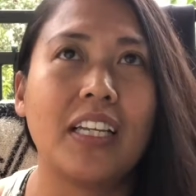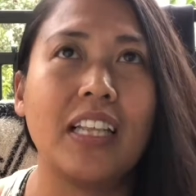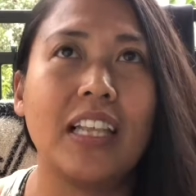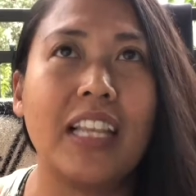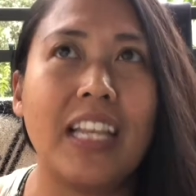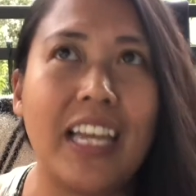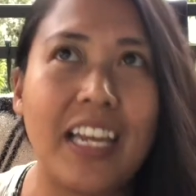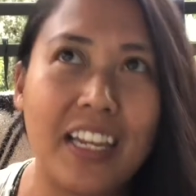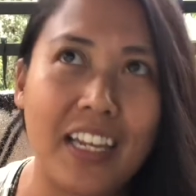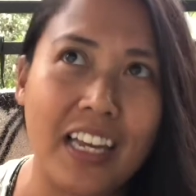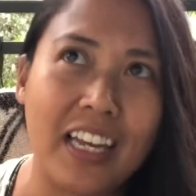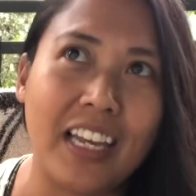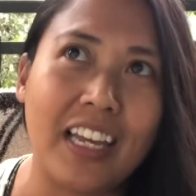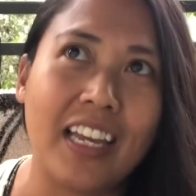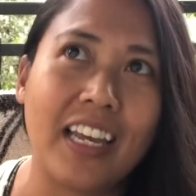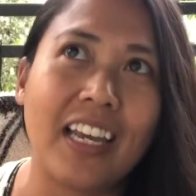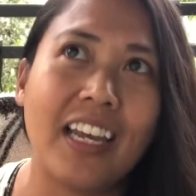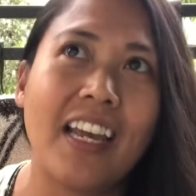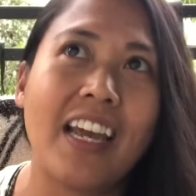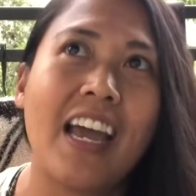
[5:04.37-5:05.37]

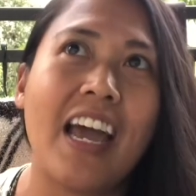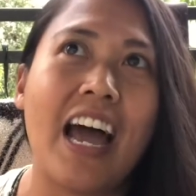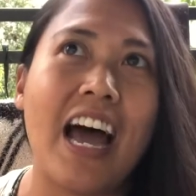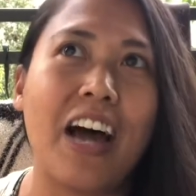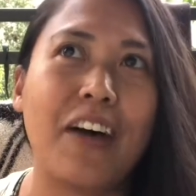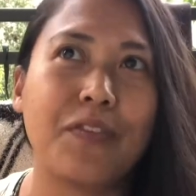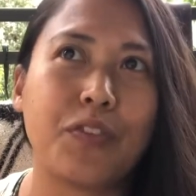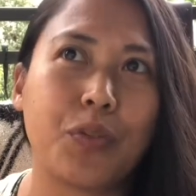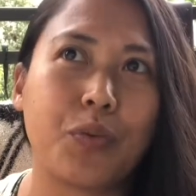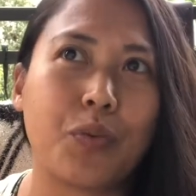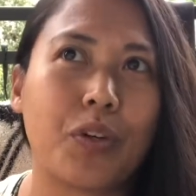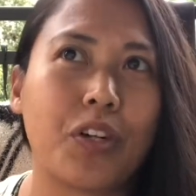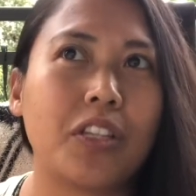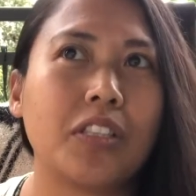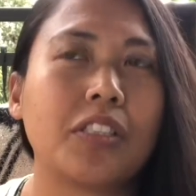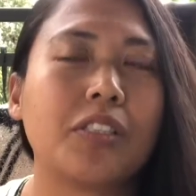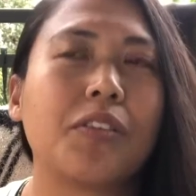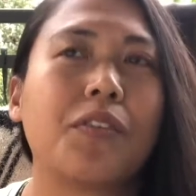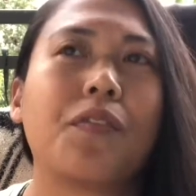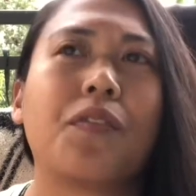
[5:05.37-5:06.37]
elated
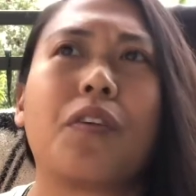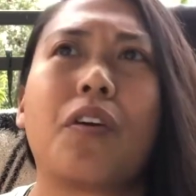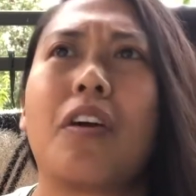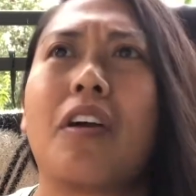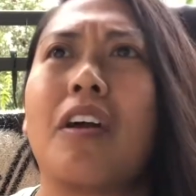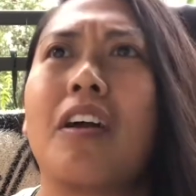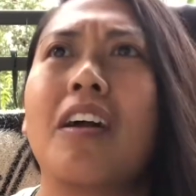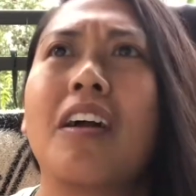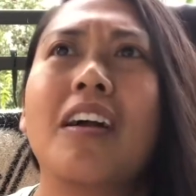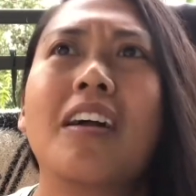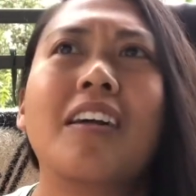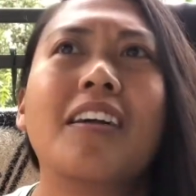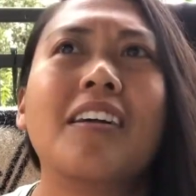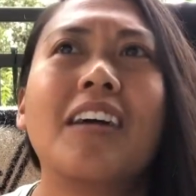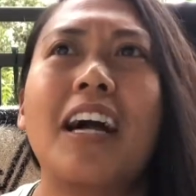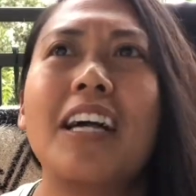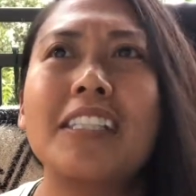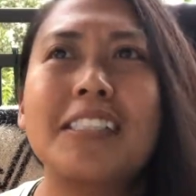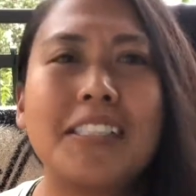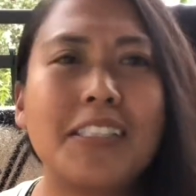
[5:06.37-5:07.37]
afterwards.
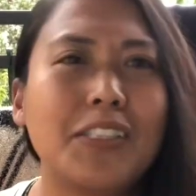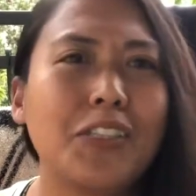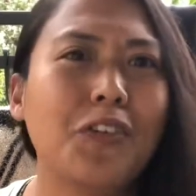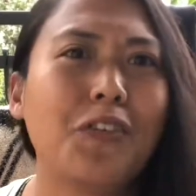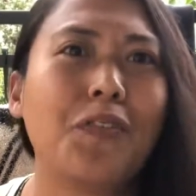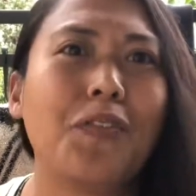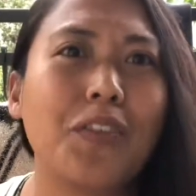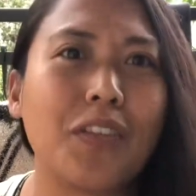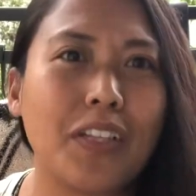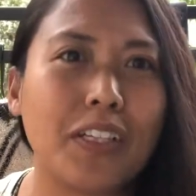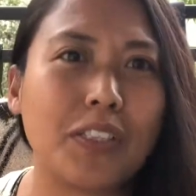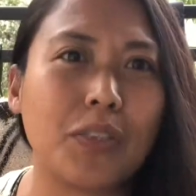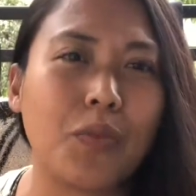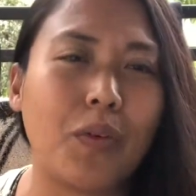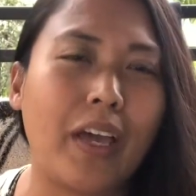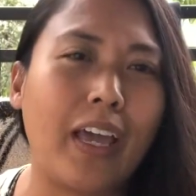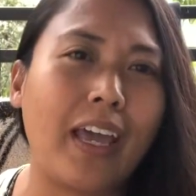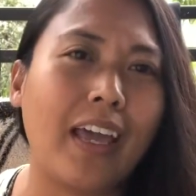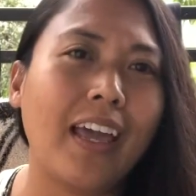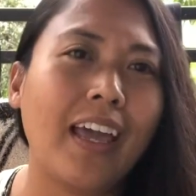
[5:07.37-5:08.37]
I still feel this
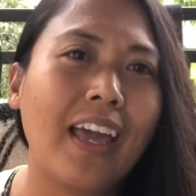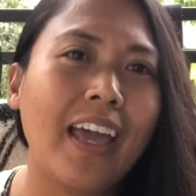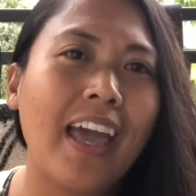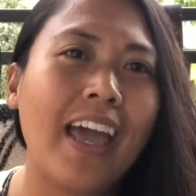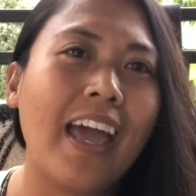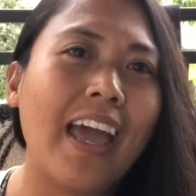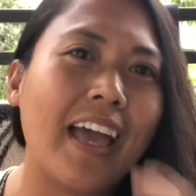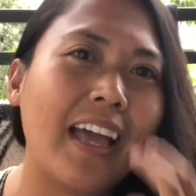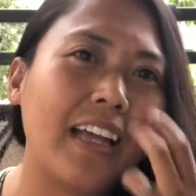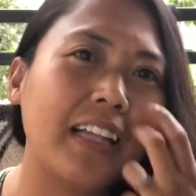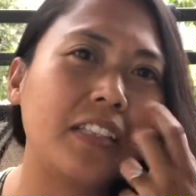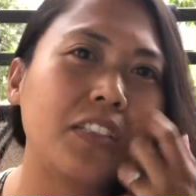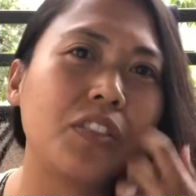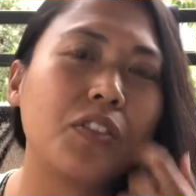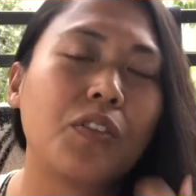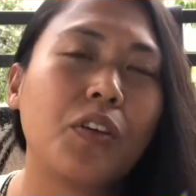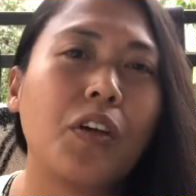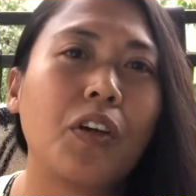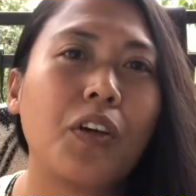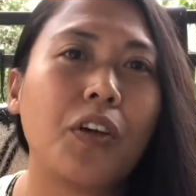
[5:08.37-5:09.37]
way. And
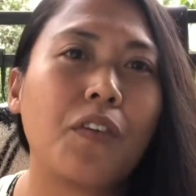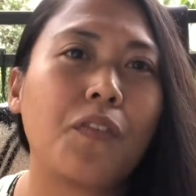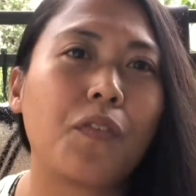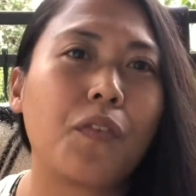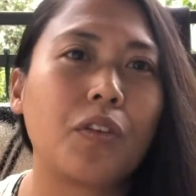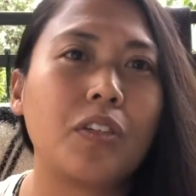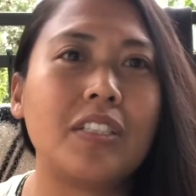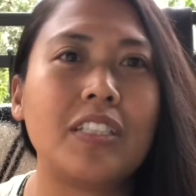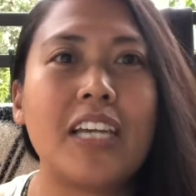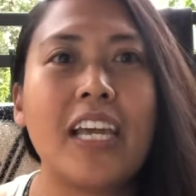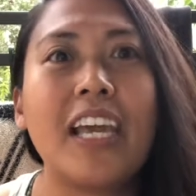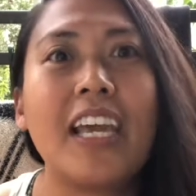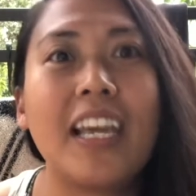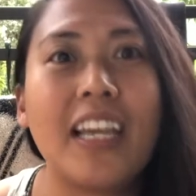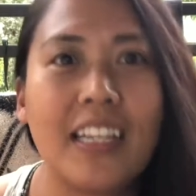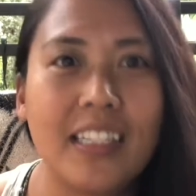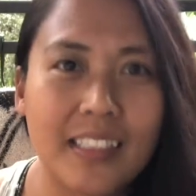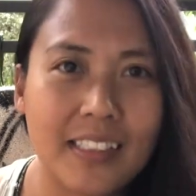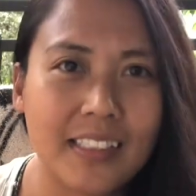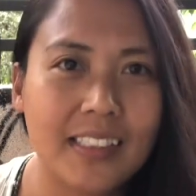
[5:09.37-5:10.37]
for
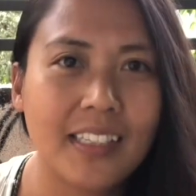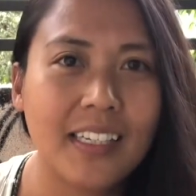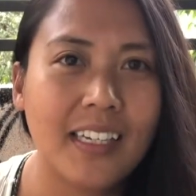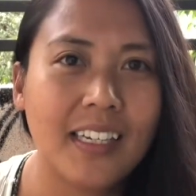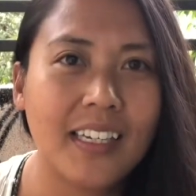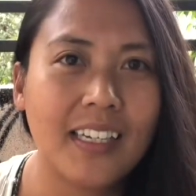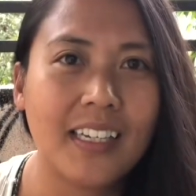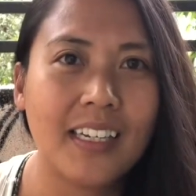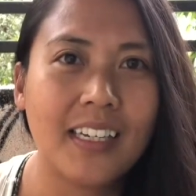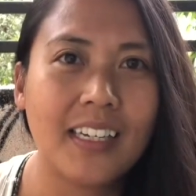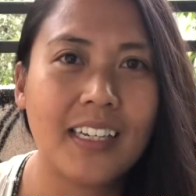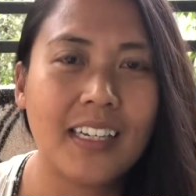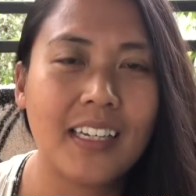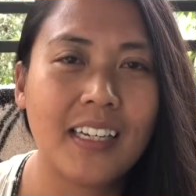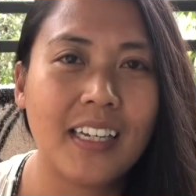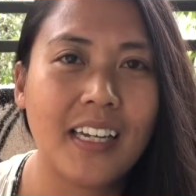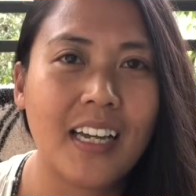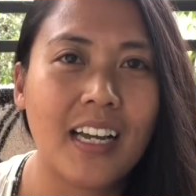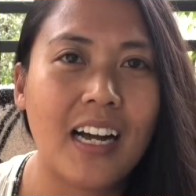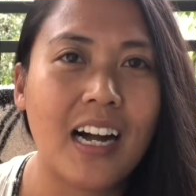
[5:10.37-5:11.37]
days,
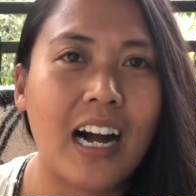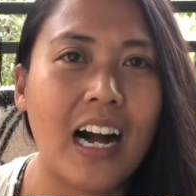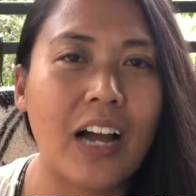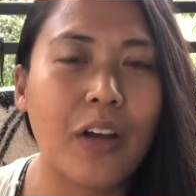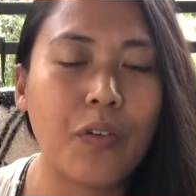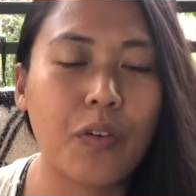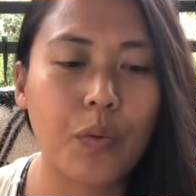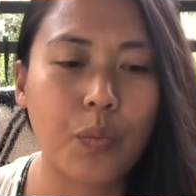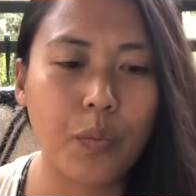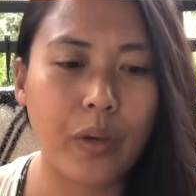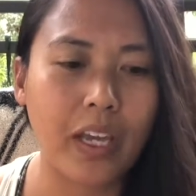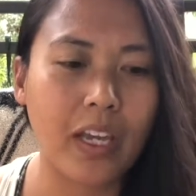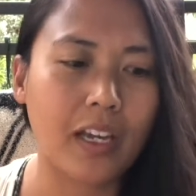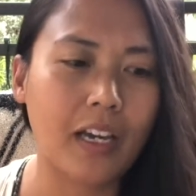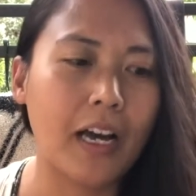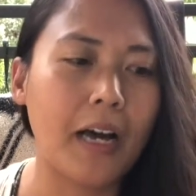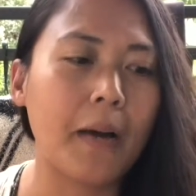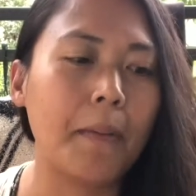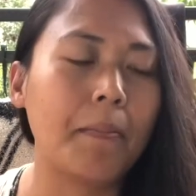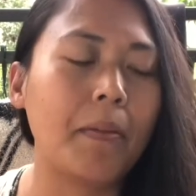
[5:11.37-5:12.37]
I would wake
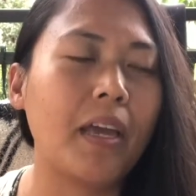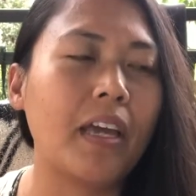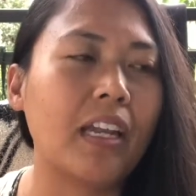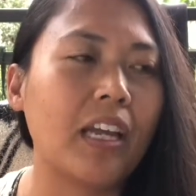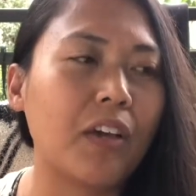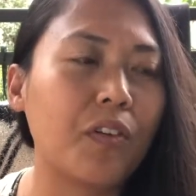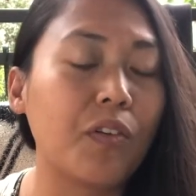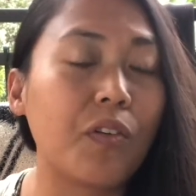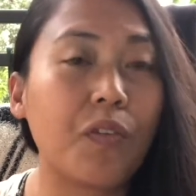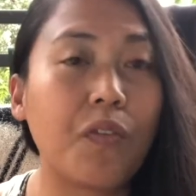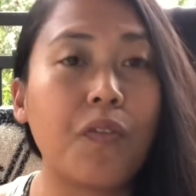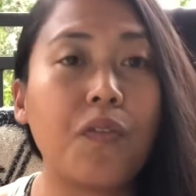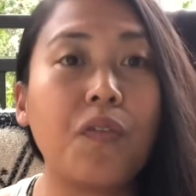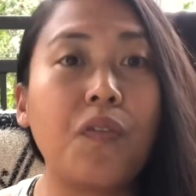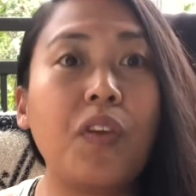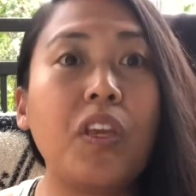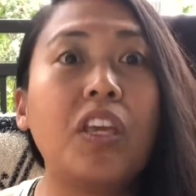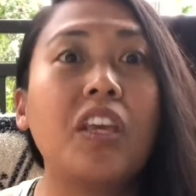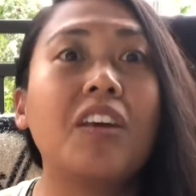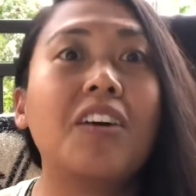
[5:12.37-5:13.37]
up and I would
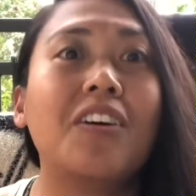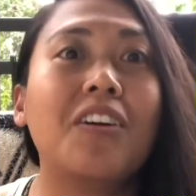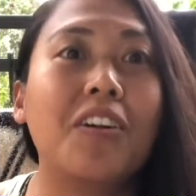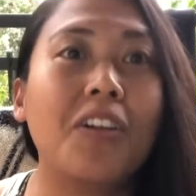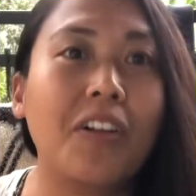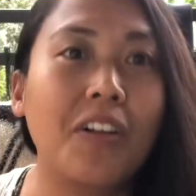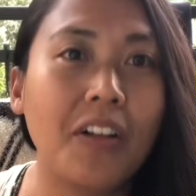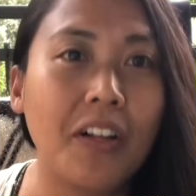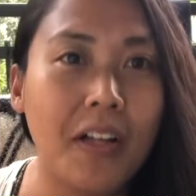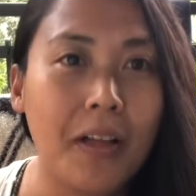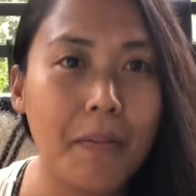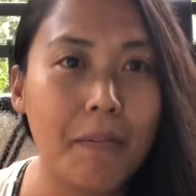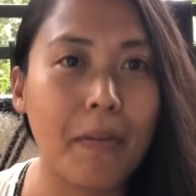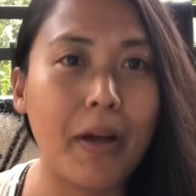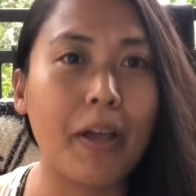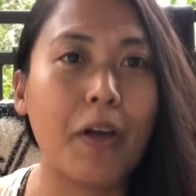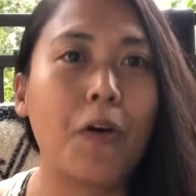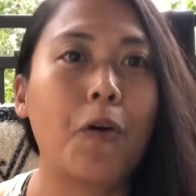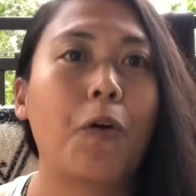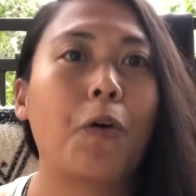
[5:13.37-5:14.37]
feel
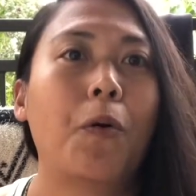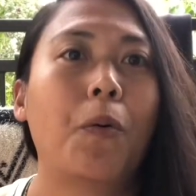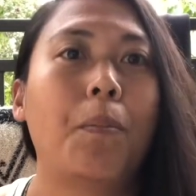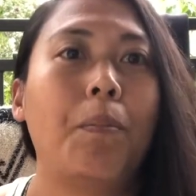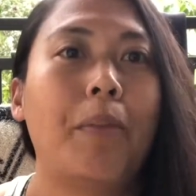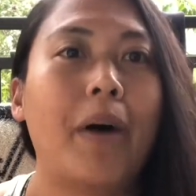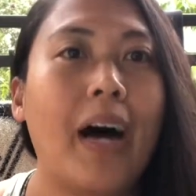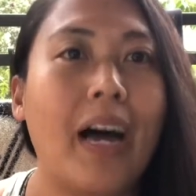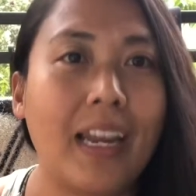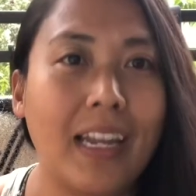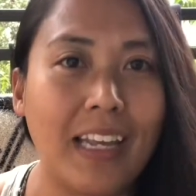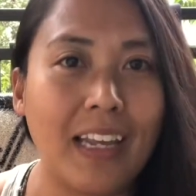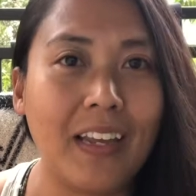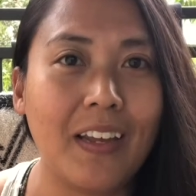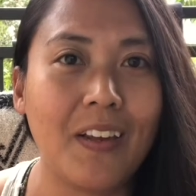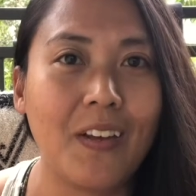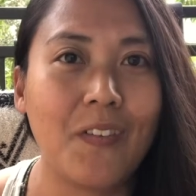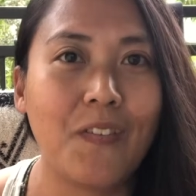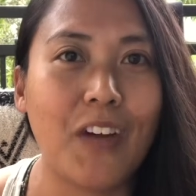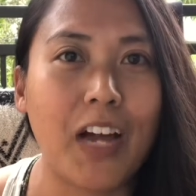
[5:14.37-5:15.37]
my whole body
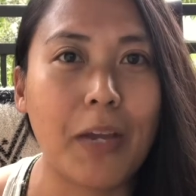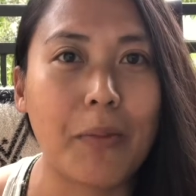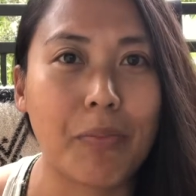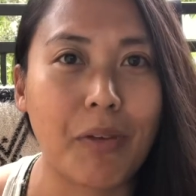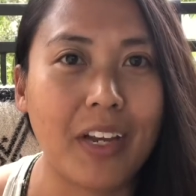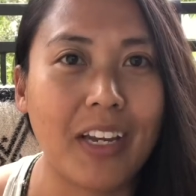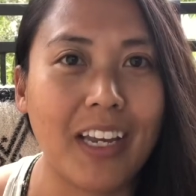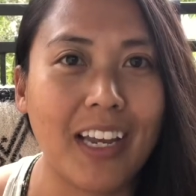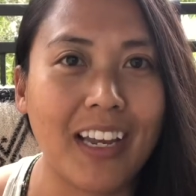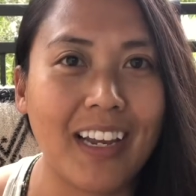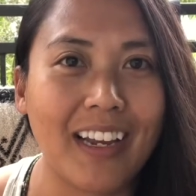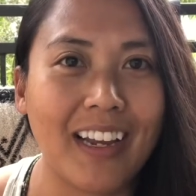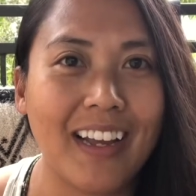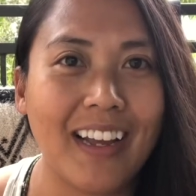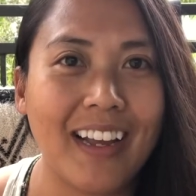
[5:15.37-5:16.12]
vibrating.